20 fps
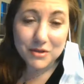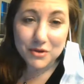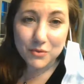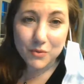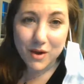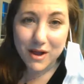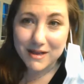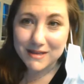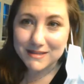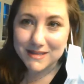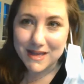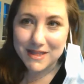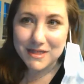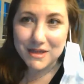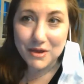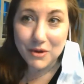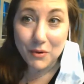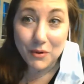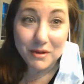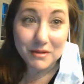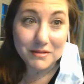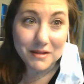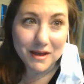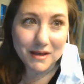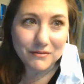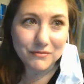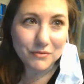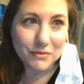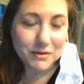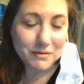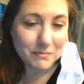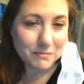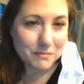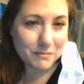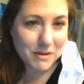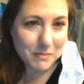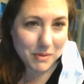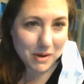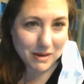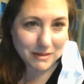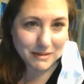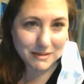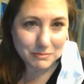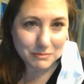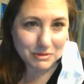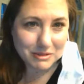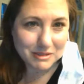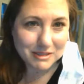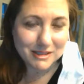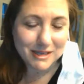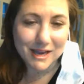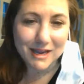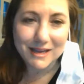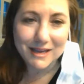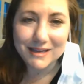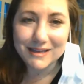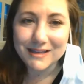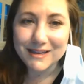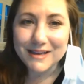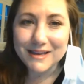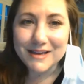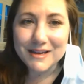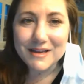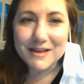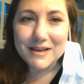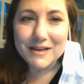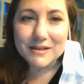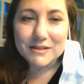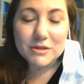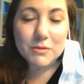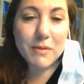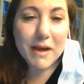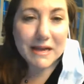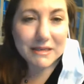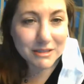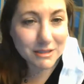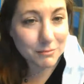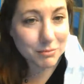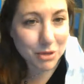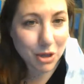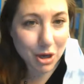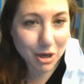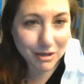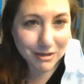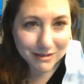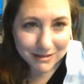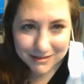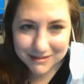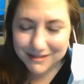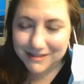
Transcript: otherwise I think going live wouldn't be possible today. So back to the blog.